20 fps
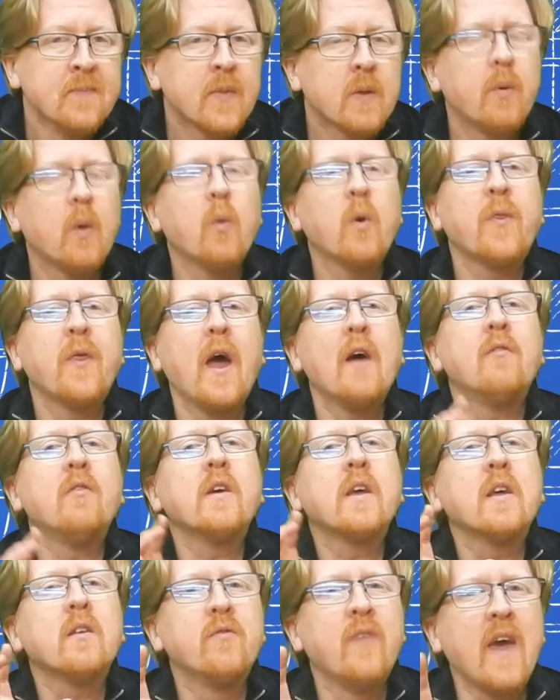But with
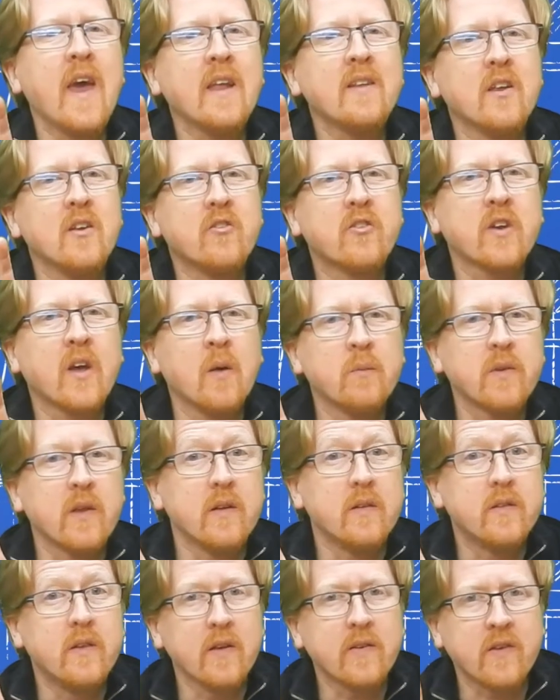every advantage comes a
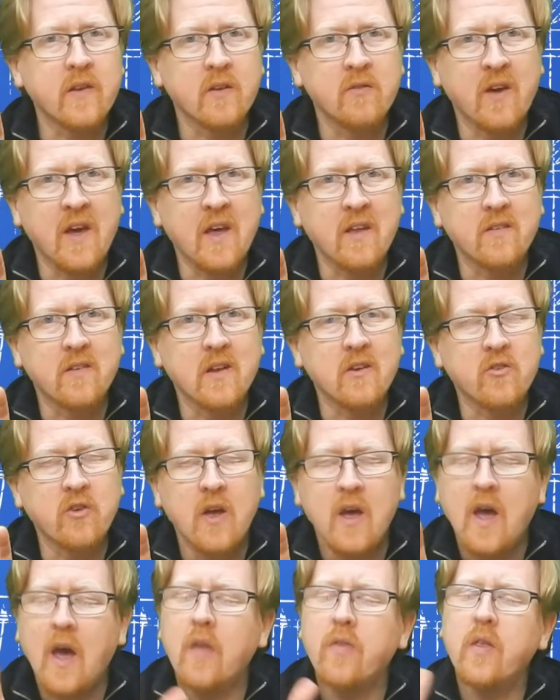disadvantage.
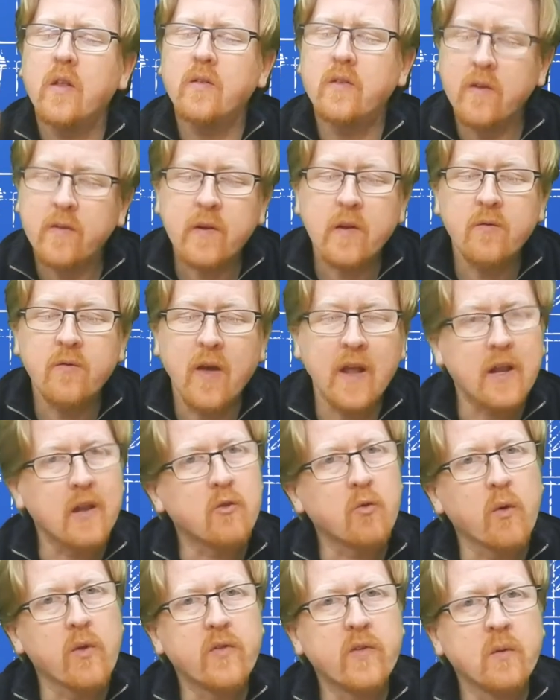And the
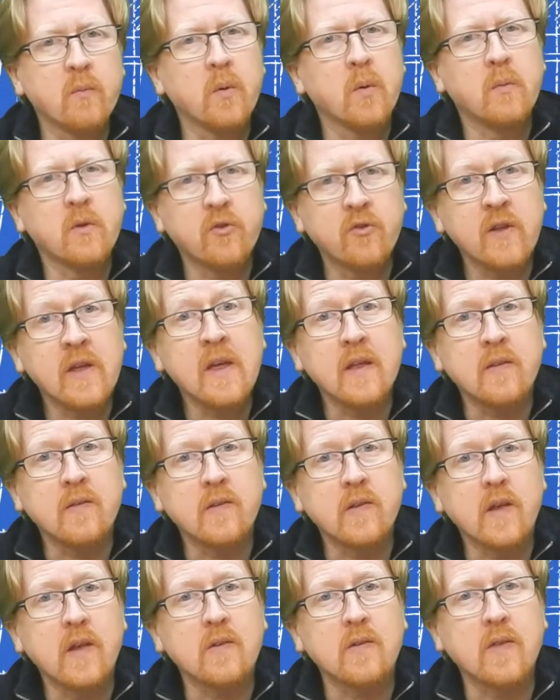disadvantage with simple
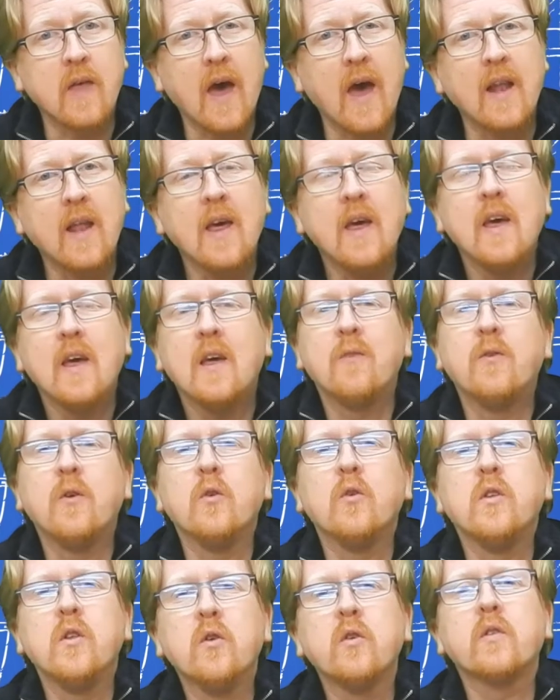machines is that if
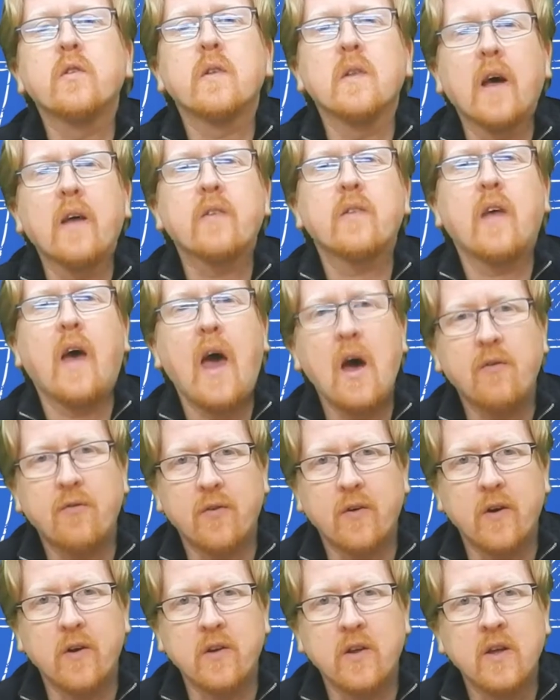you use less
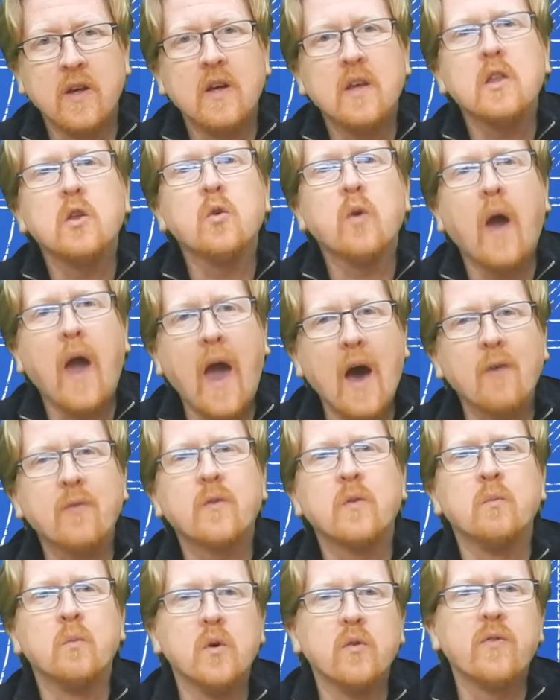effort, you have
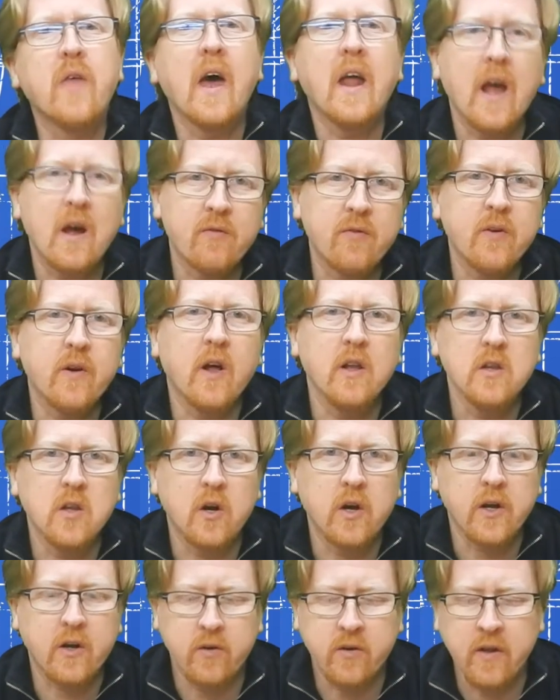to move that effort a
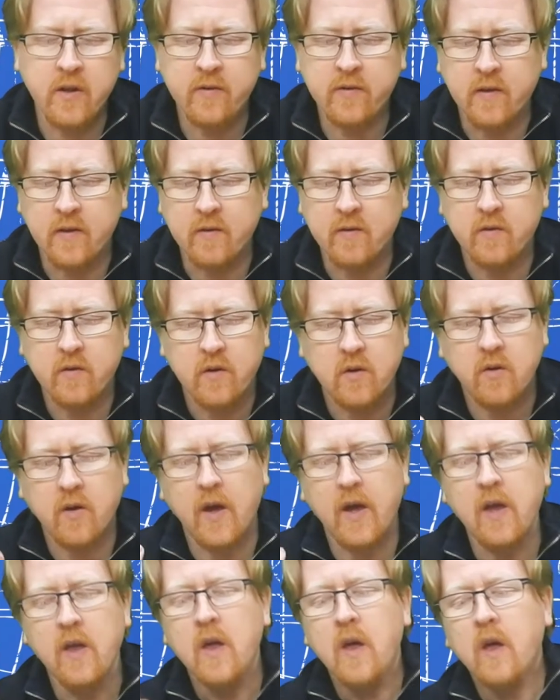longer distance,
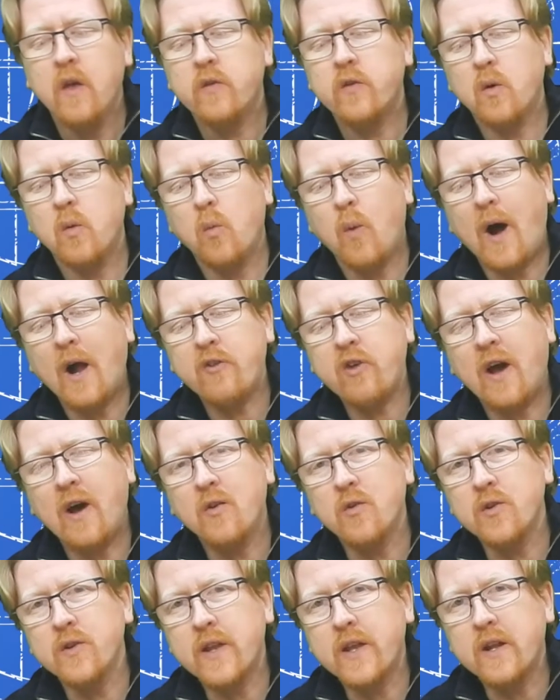okay? So watch
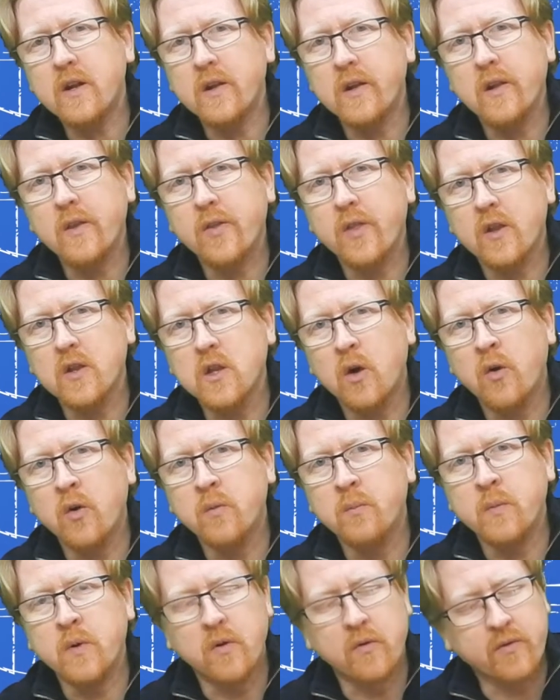how little the
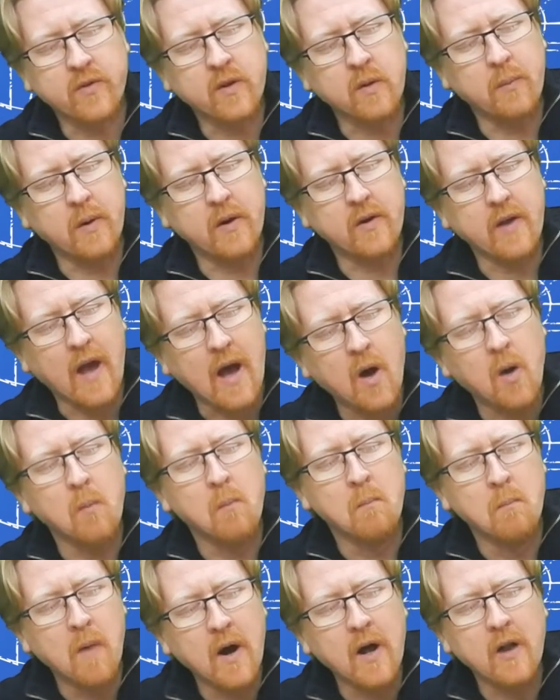load moves compared to how
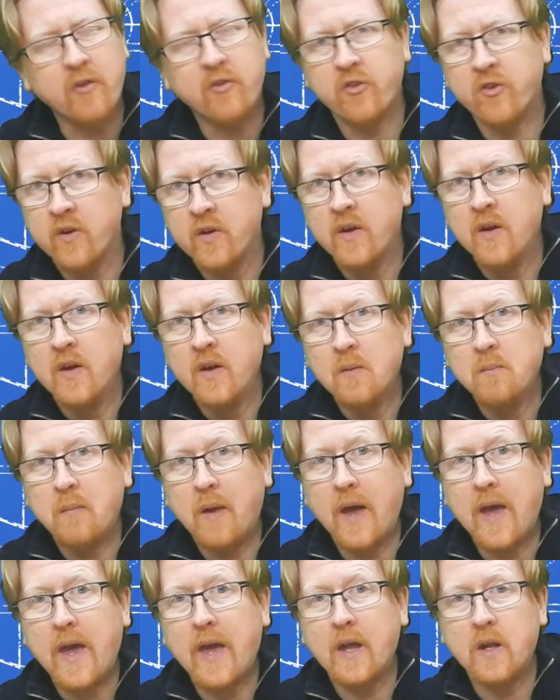much
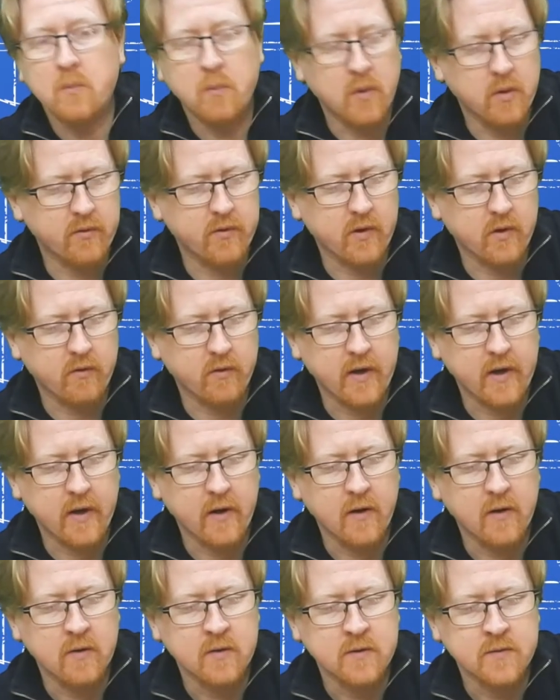my hand moves over
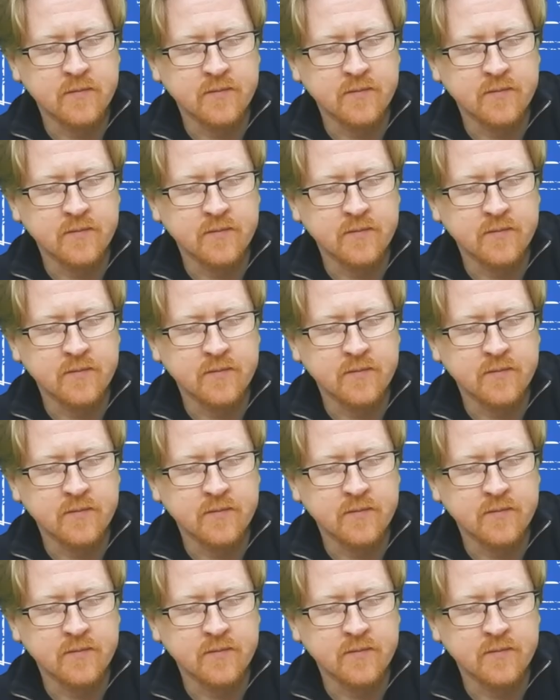here.